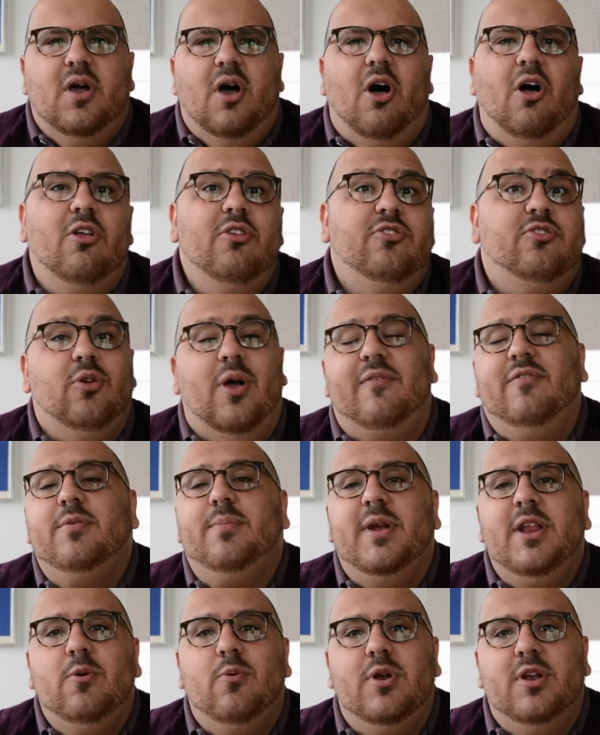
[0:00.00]
Also,
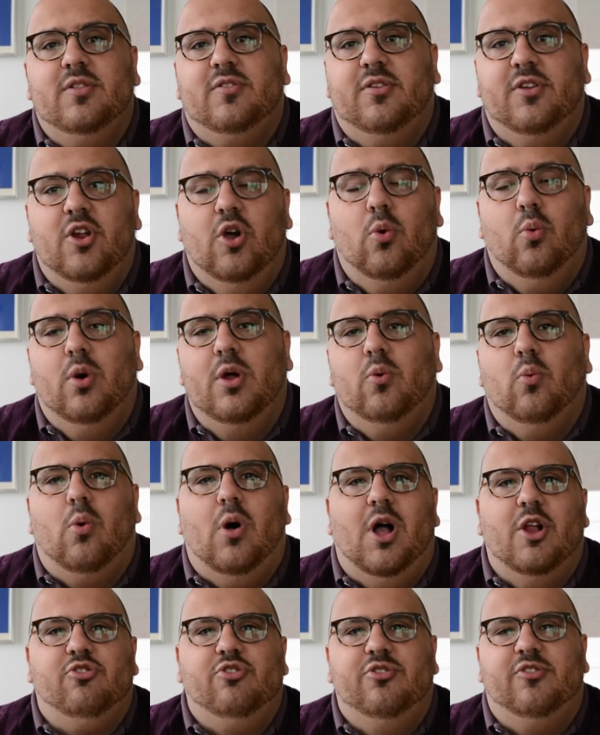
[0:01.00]
everybody wanted to know what
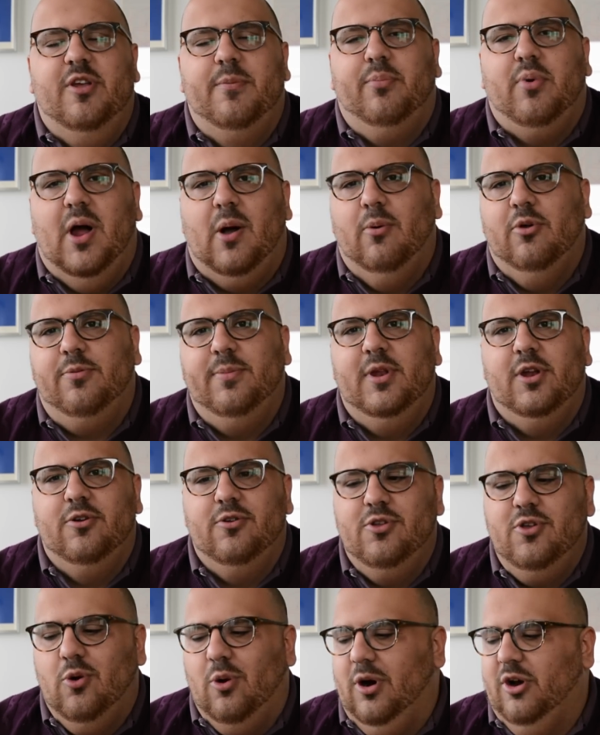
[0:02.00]
watches I brought with me to
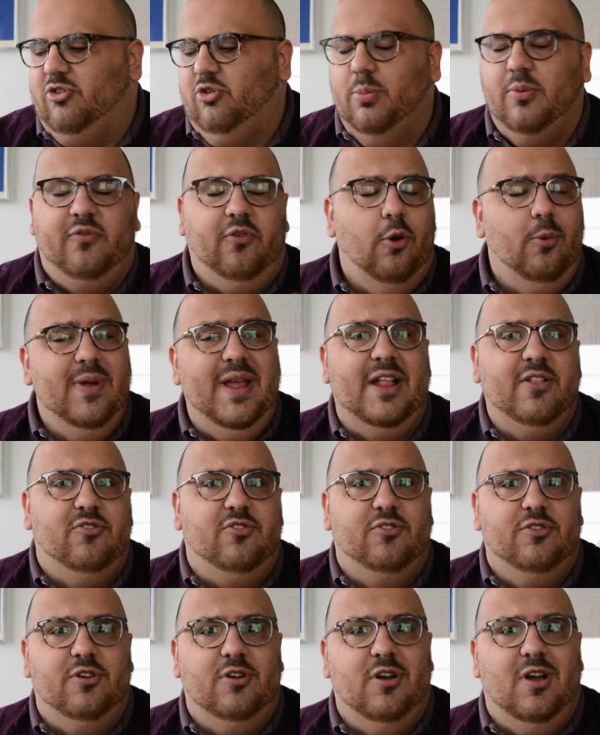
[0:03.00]
New York. So before we
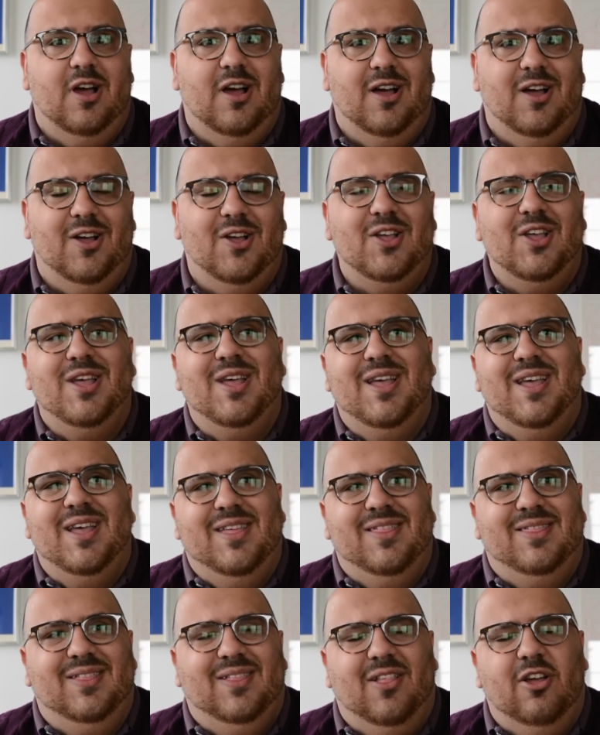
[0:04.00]
answer uh,
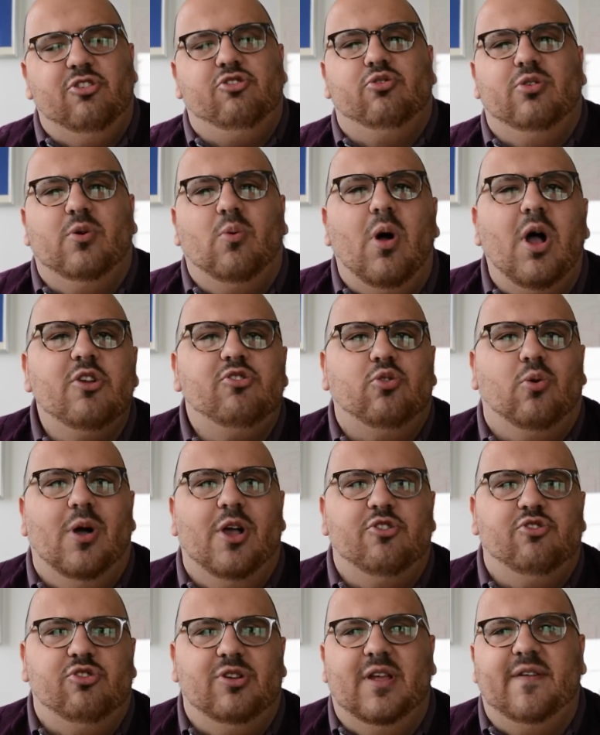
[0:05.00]
the luxury watch
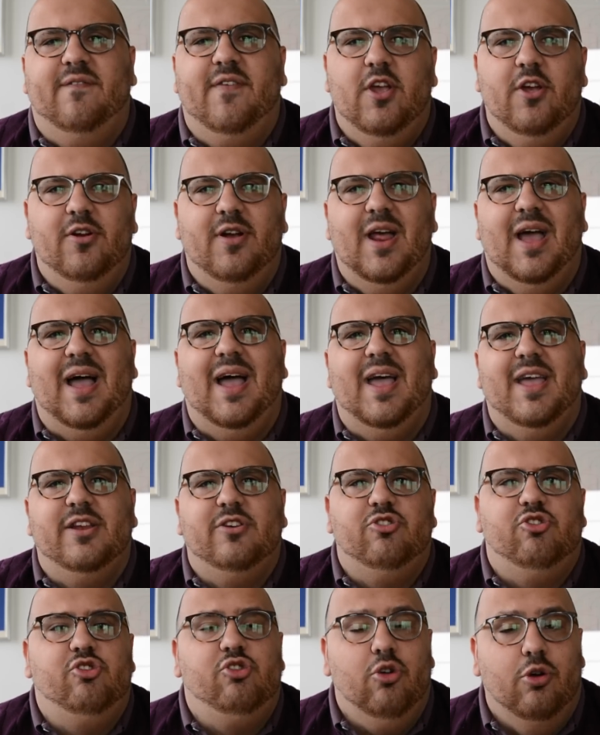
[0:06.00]
question, I figured
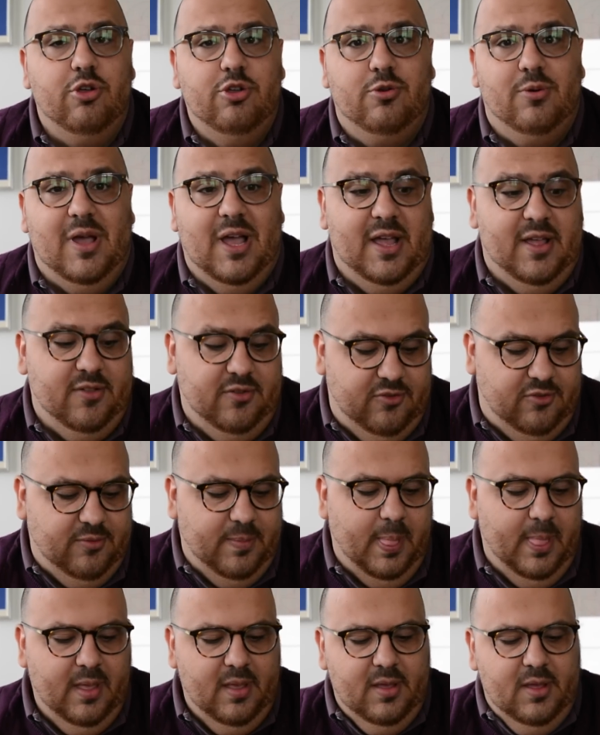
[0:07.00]
I'd show you guys.
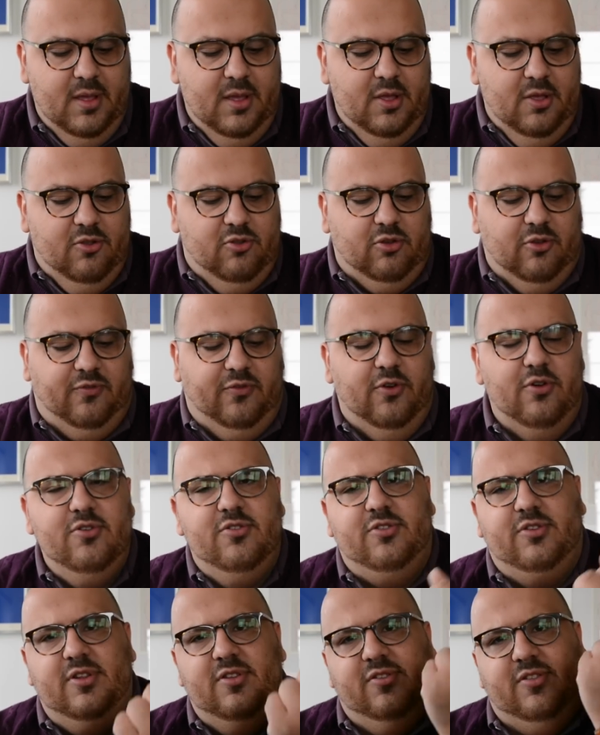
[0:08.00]
So
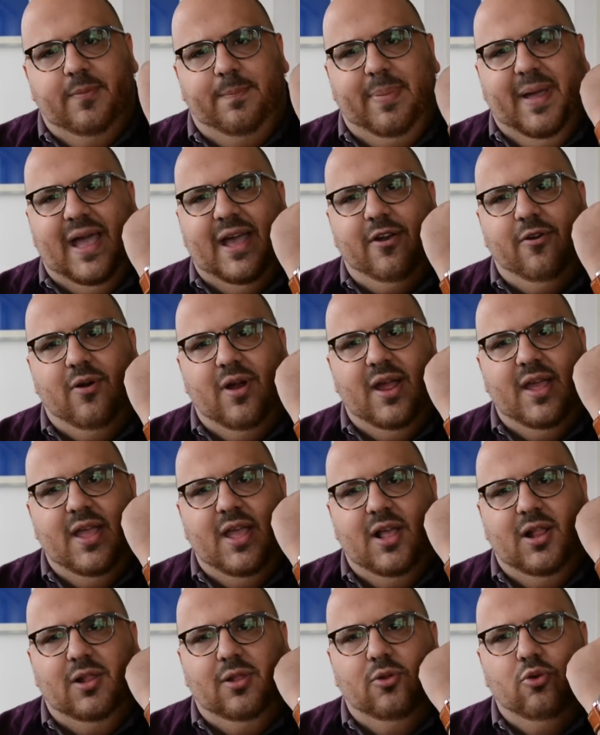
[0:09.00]
first is the Panerai
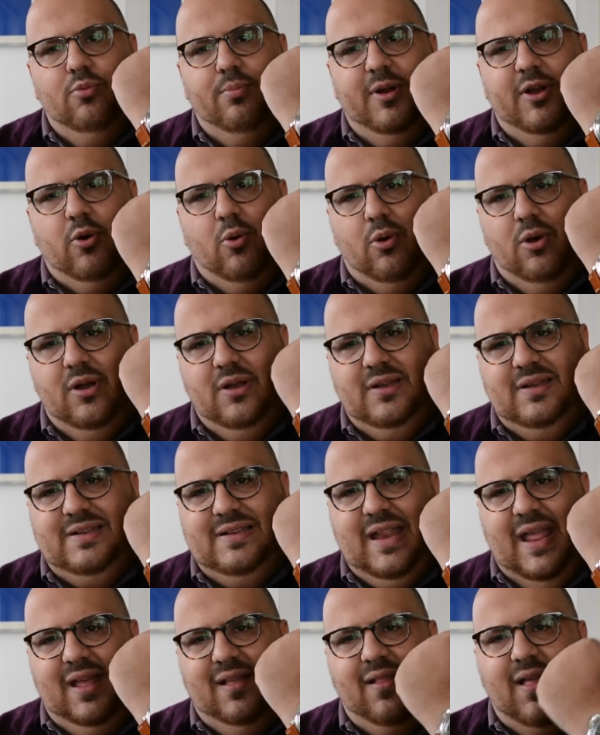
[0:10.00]
Luminor
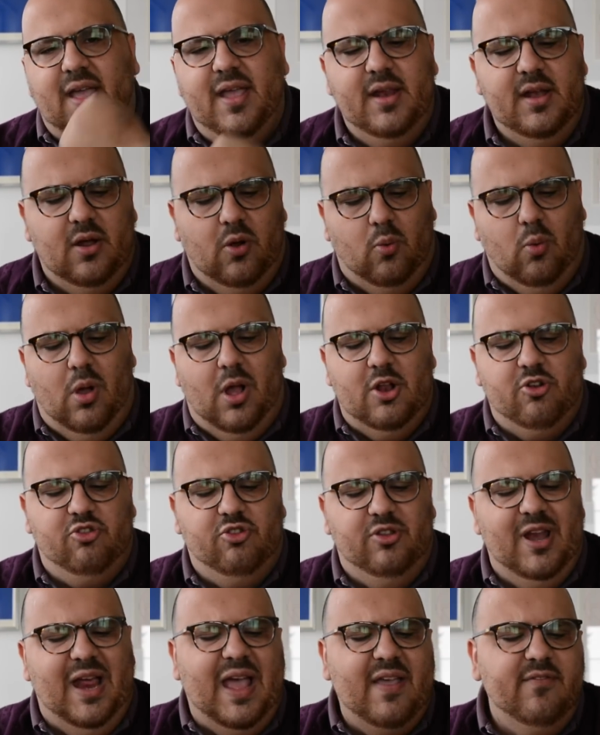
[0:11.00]
Daylight, a
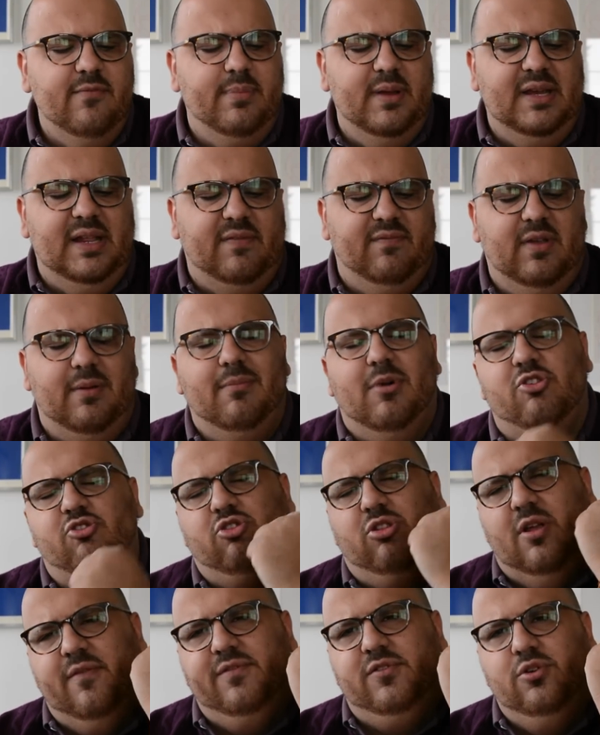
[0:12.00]
watch that I haven't been giving
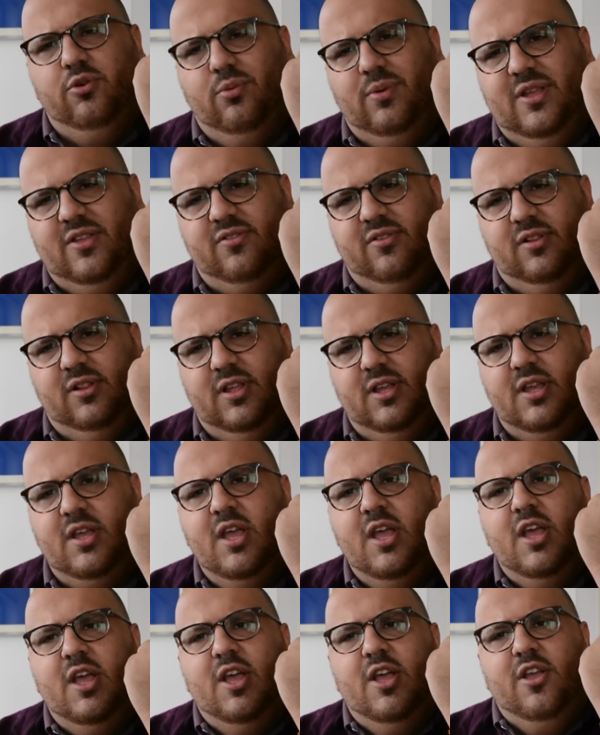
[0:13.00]
much love to recently,
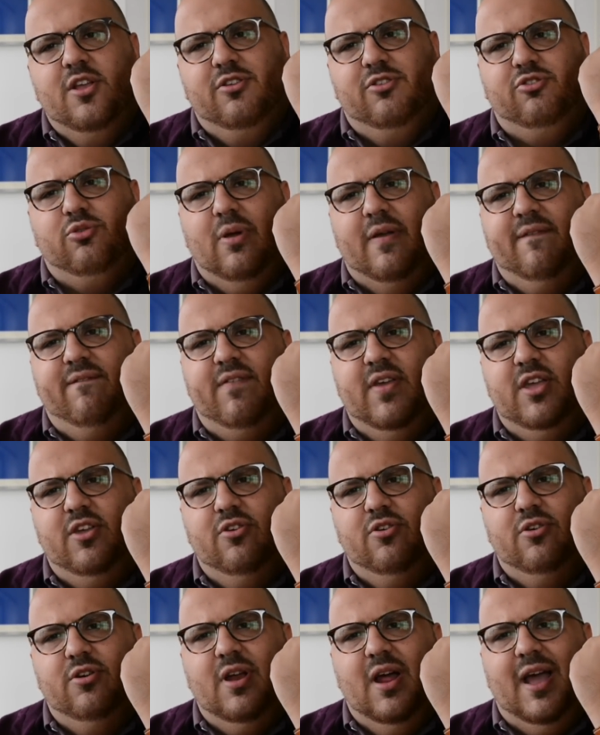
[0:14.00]
so I
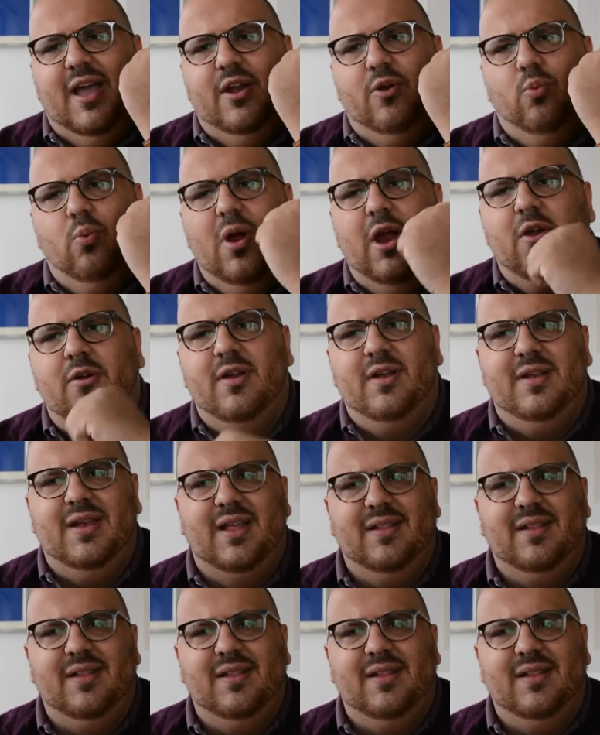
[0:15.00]
figured I'd wear it,